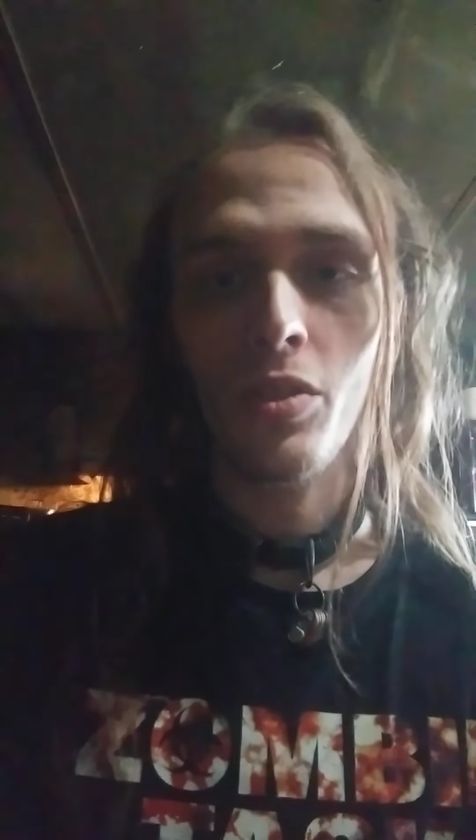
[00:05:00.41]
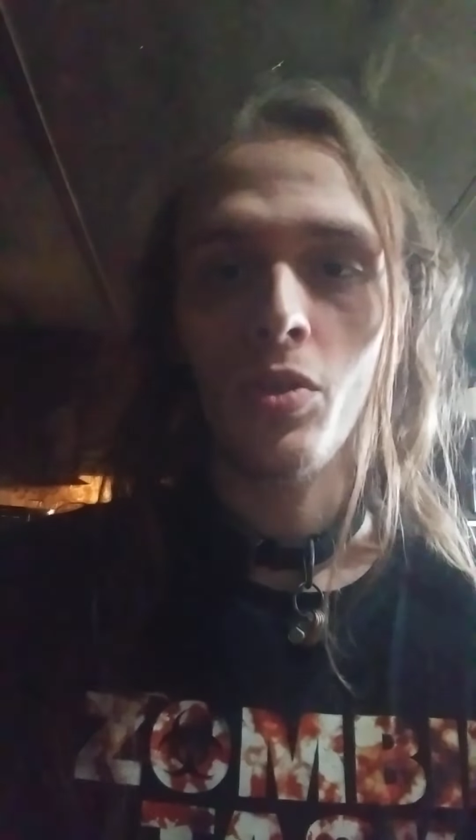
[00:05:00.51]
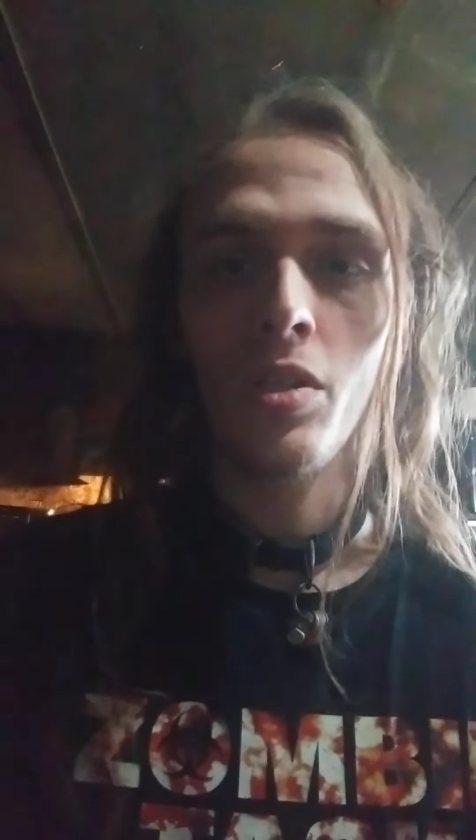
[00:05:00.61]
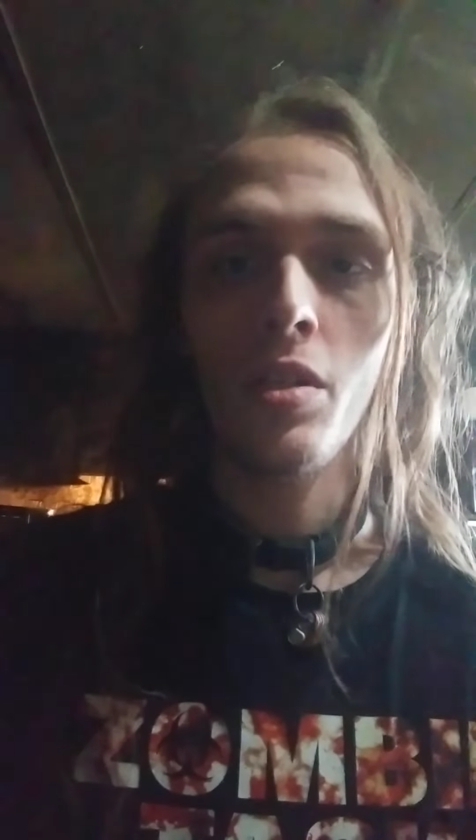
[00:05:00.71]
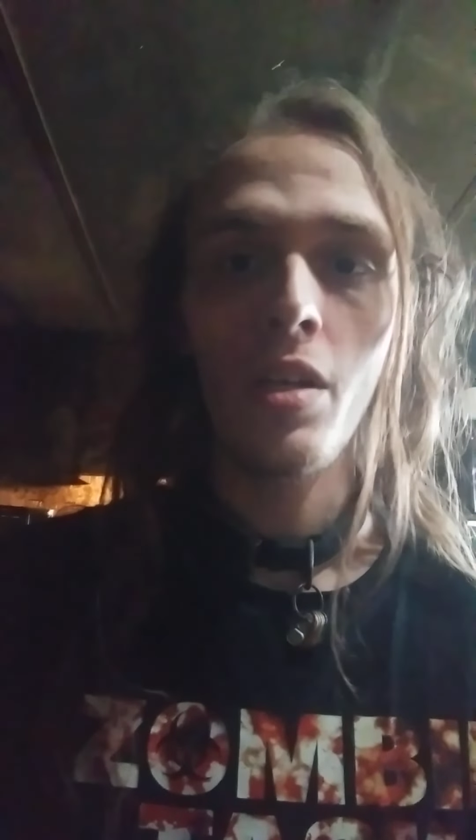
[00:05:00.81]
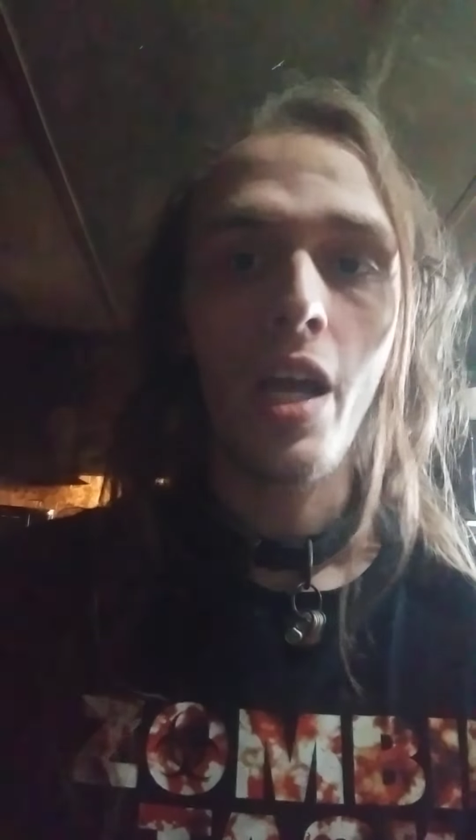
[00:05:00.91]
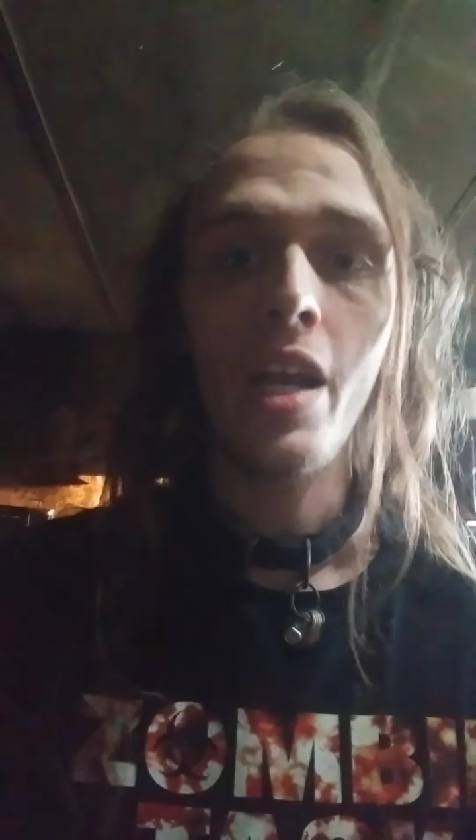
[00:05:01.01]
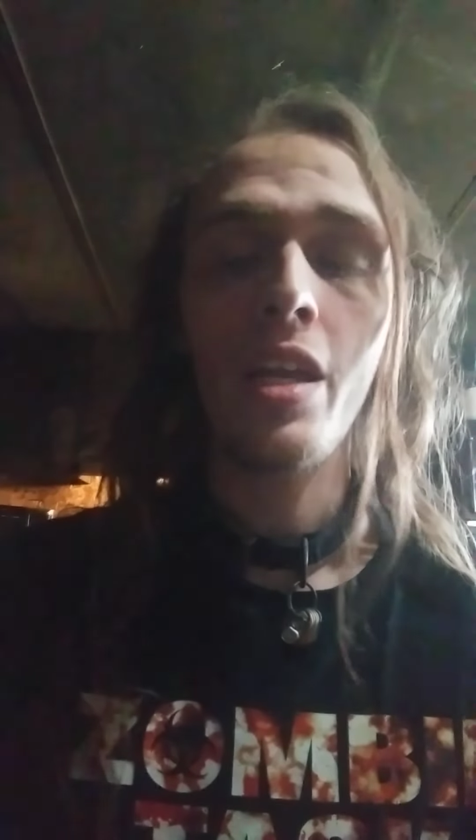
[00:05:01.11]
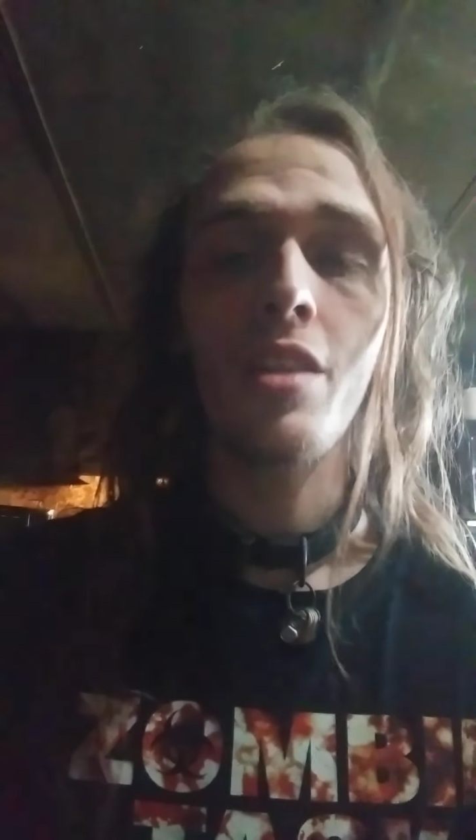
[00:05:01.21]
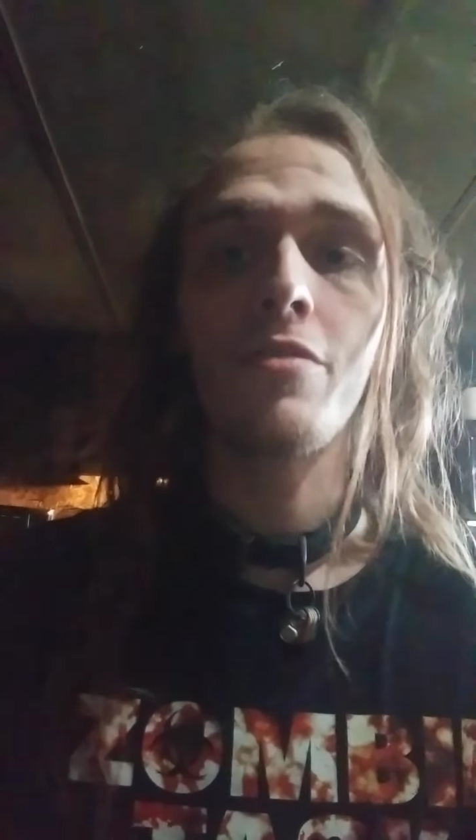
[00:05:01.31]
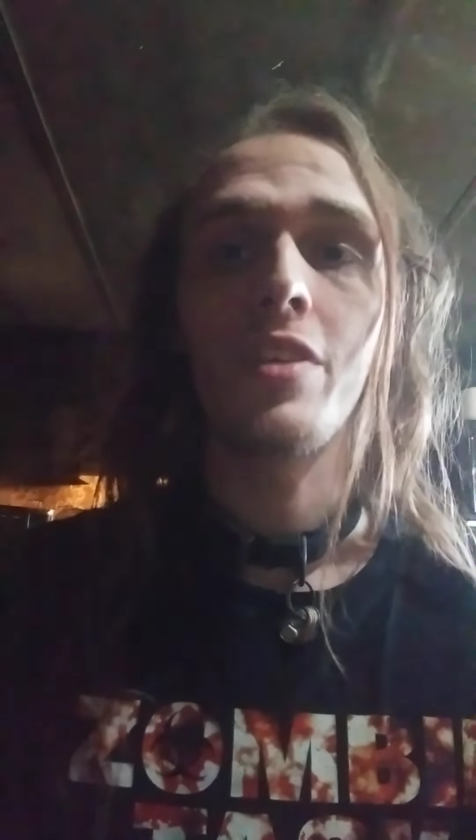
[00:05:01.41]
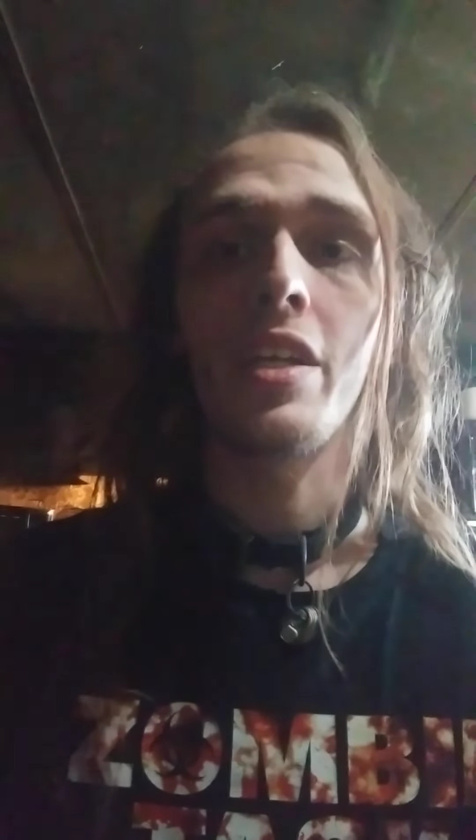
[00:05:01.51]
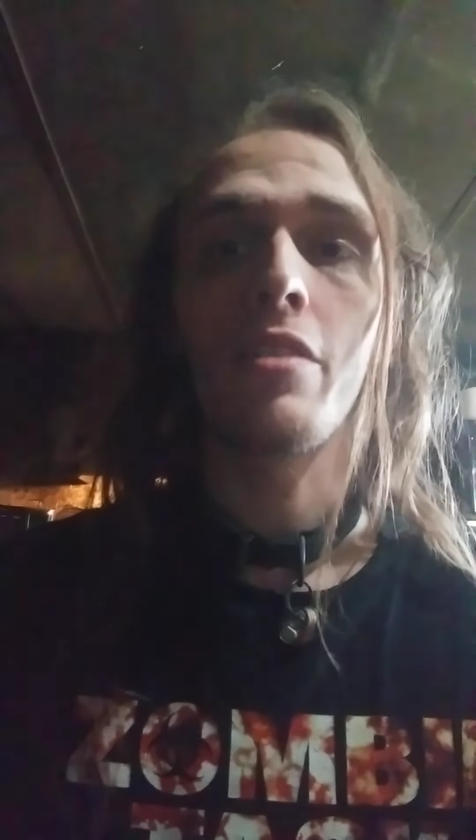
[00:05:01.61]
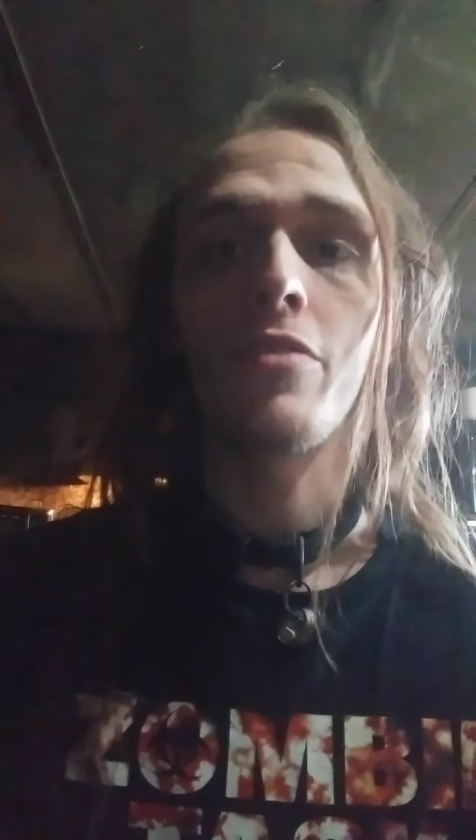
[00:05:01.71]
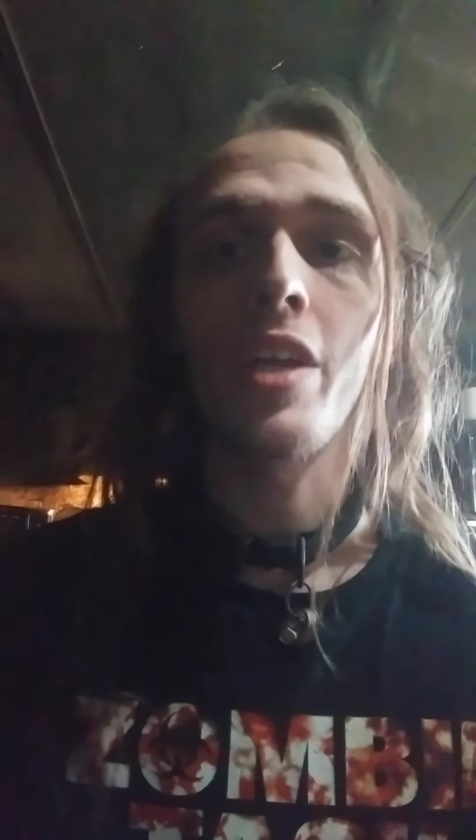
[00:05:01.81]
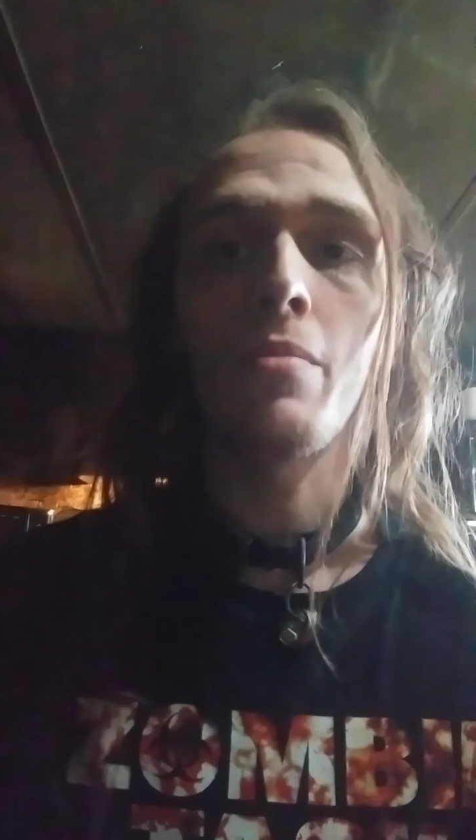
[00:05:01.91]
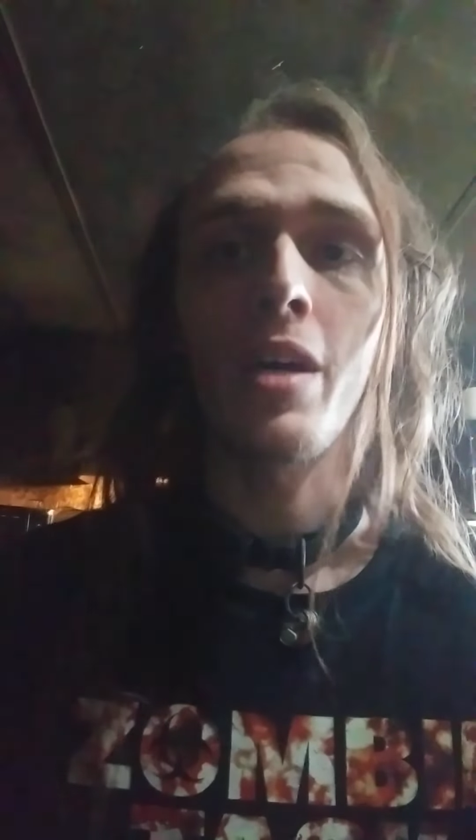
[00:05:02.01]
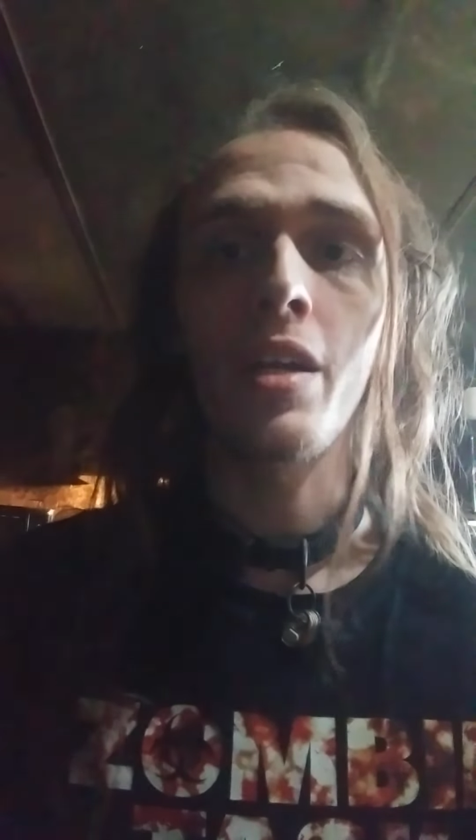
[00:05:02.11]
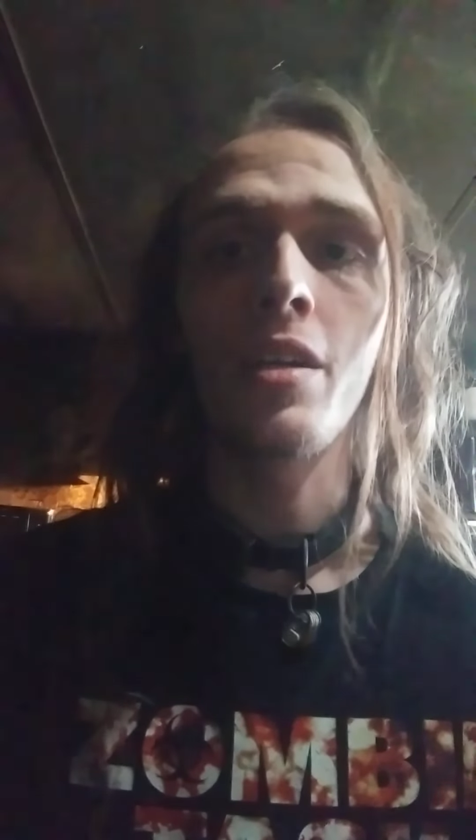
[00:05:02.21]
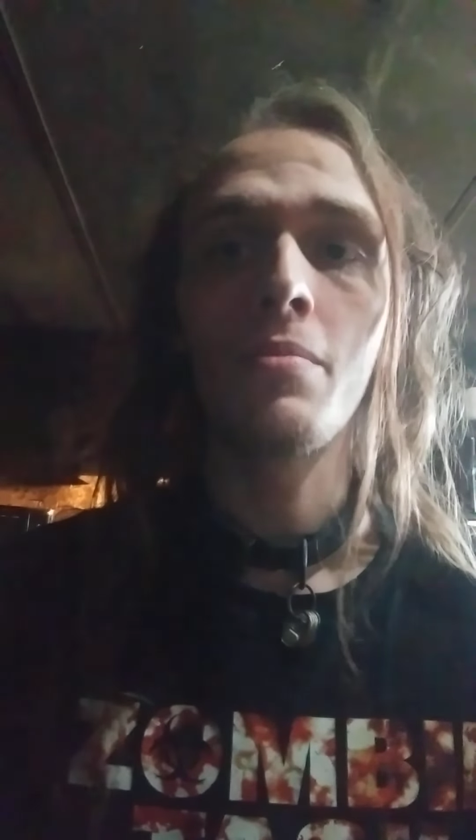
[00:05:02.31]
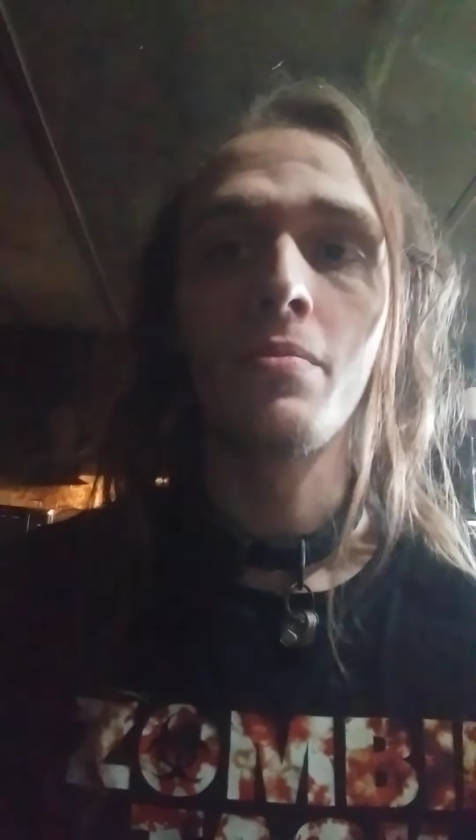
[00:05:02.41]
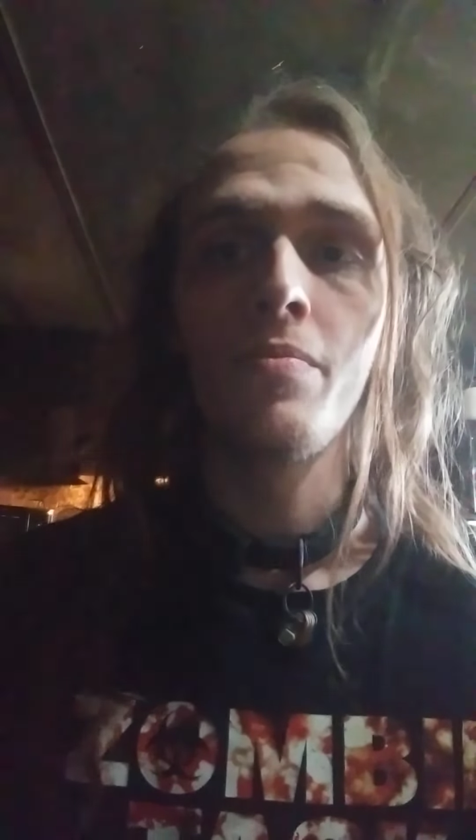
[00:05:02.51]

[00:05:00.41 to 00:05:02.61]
or any other video for that matter.